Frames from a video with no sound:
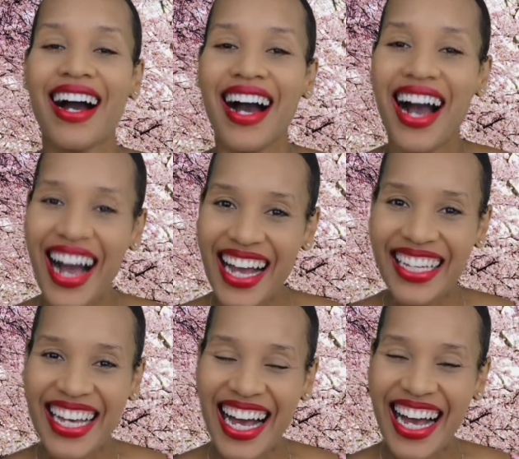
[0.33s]
Hi
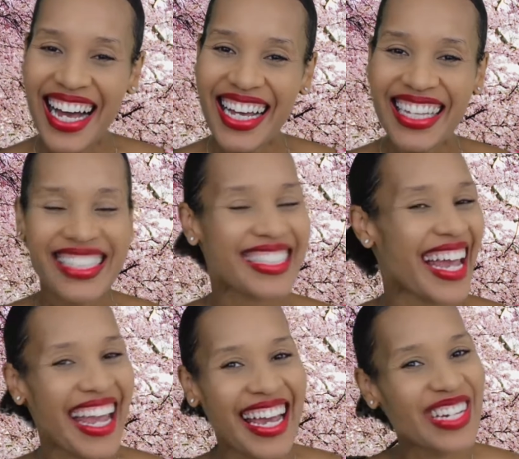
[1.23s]
guys
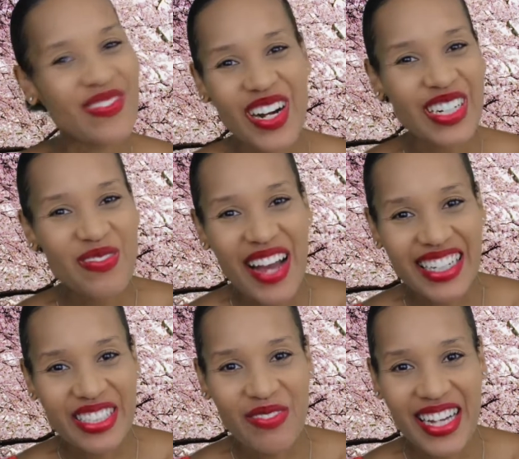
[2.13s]
and welcome back
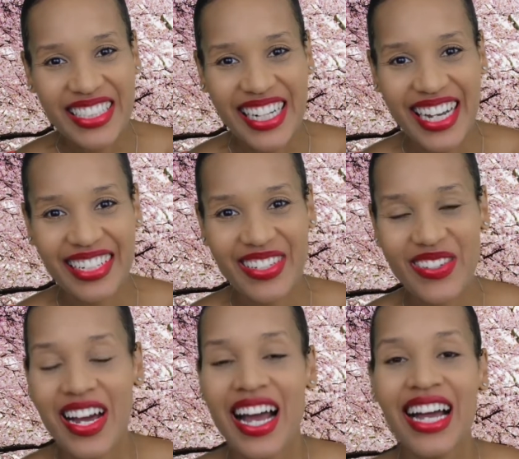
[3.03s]
to my channel.
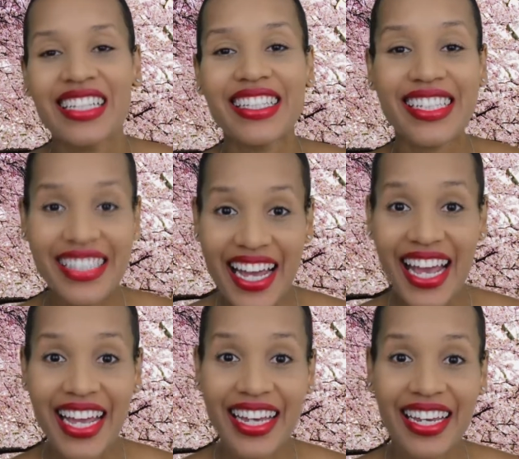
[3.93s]

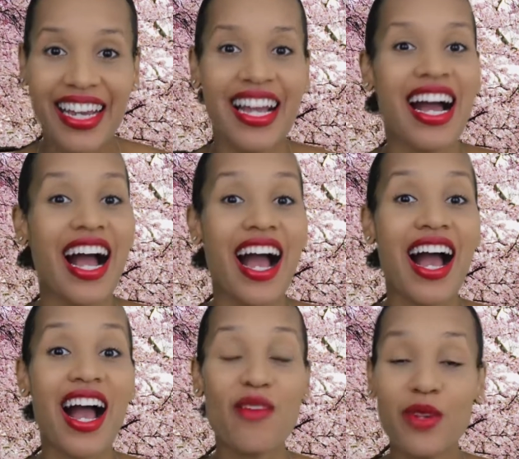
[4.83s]
Today
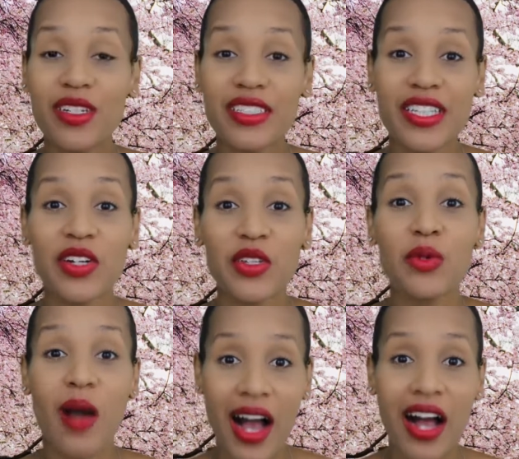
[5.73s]
I'm going to tell you
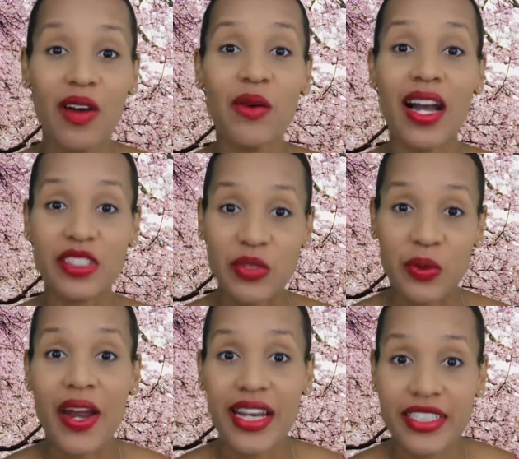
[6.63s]
how I
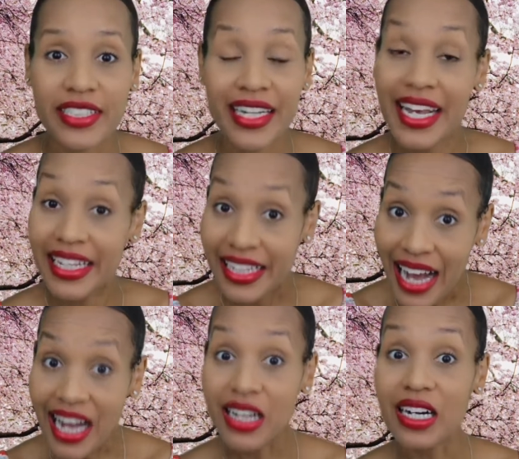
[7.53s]
scratched and
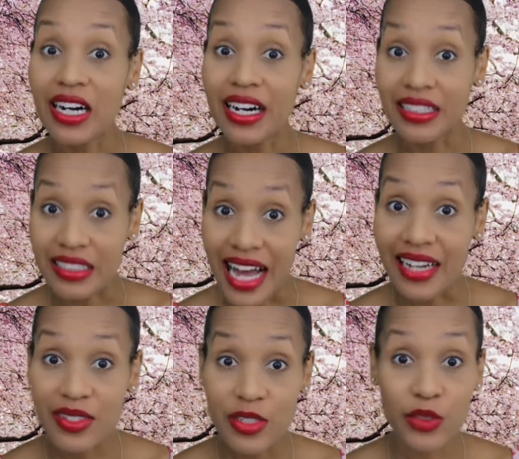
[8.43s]
got a lot
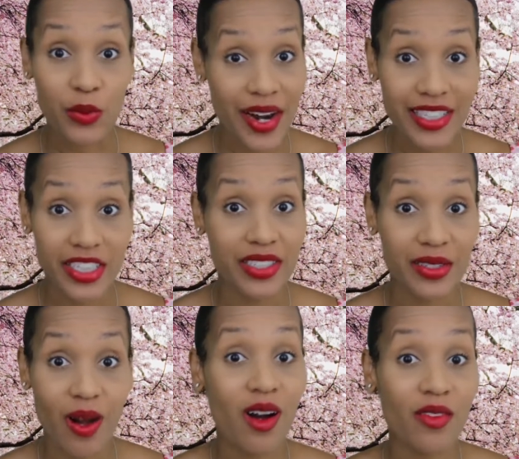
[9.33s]
of the scratches
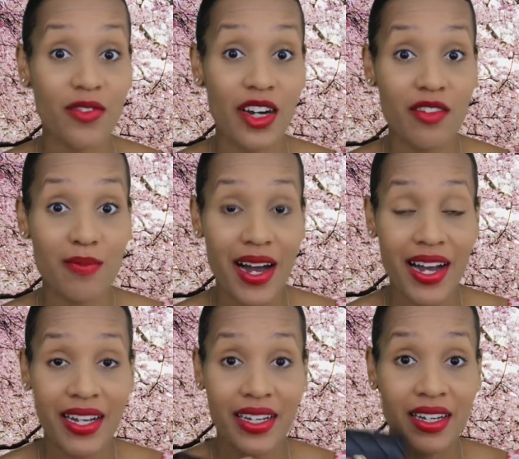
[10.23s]
off of
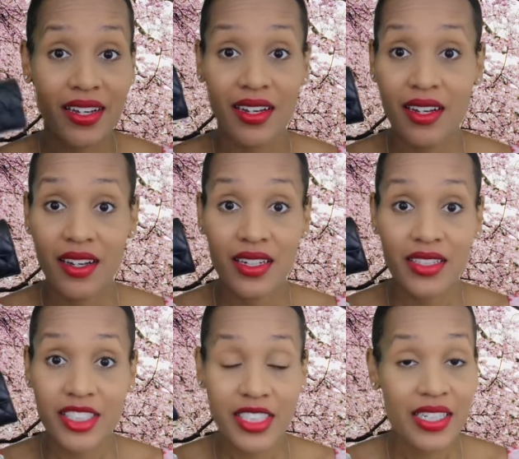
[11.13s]
my
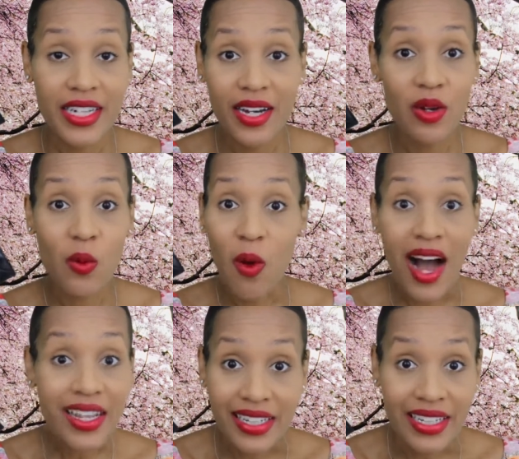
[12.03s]
Chanel
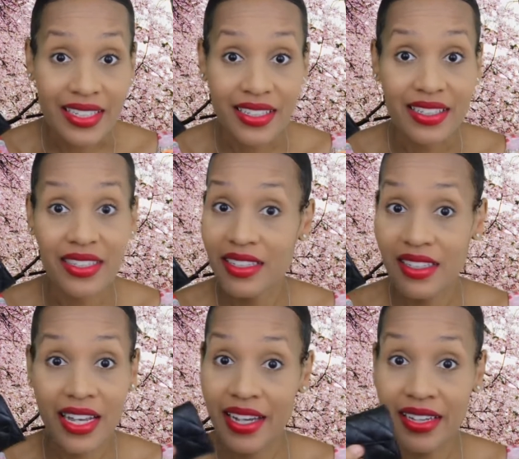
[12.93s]
wallet.
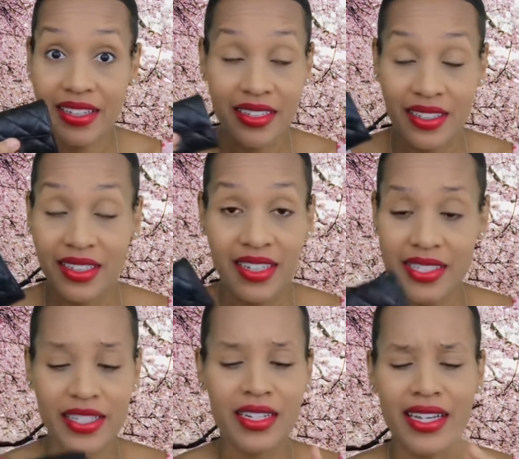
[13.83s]
Like it's
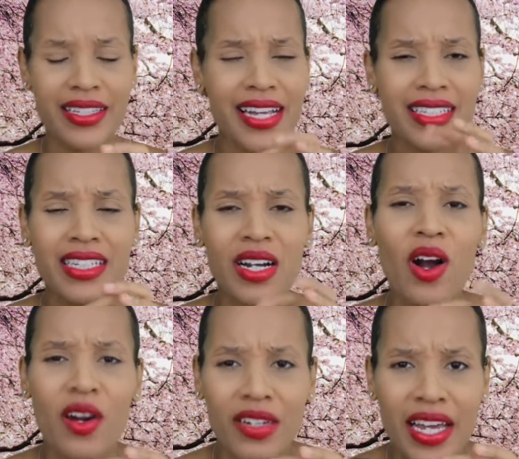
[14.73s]
a it's actually a
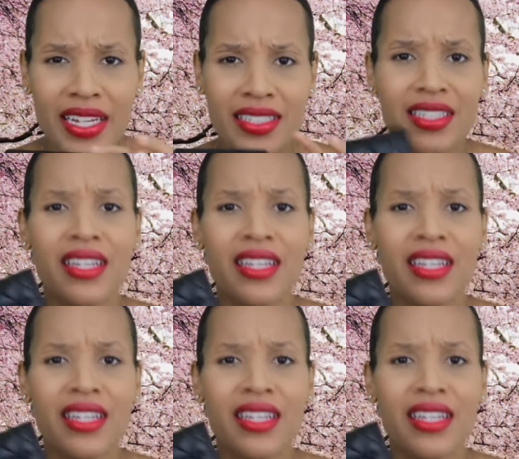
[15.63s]
card case.